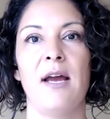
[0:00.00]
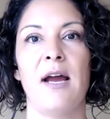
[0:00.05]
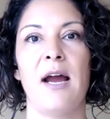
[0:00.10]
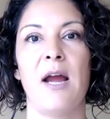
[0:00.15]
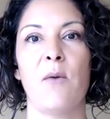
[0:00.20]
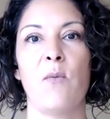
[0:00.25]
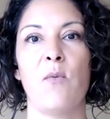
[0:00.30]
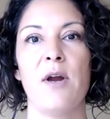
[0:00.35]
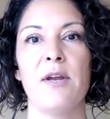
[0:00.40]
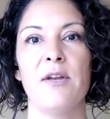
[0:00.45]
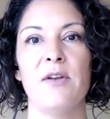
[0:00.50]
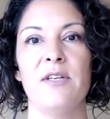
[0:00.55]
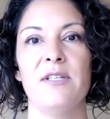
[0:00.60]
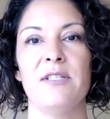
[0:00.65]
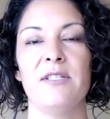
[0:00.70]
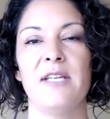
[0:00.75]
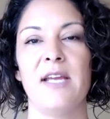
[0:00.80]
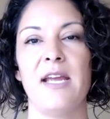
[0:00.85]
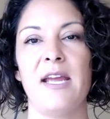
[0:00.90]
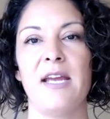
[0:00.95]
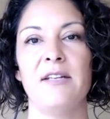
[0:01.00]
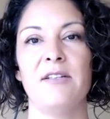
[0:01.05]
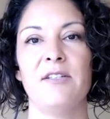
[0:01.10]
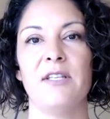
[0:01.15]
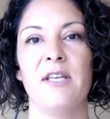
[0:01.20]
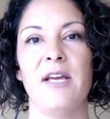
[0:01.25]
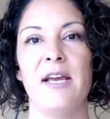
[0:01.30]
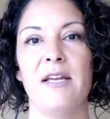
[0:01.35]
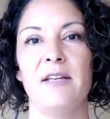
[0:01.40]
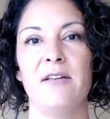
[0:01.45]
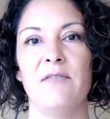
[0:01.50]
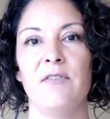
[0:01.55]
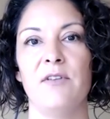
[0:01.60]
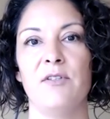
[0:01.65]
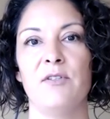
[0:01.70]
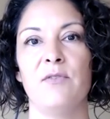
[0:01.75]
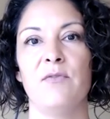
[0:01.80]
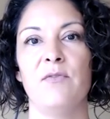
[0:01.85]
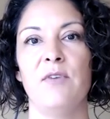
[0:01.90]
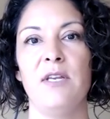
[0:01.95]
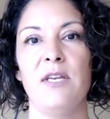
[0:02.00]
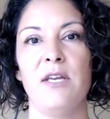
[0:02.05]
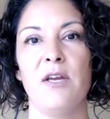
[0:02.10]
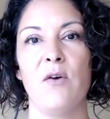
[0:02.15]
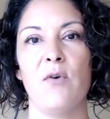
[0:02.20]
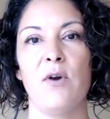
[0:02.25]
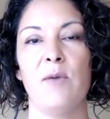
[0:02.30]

I want you to stay to the end of this video.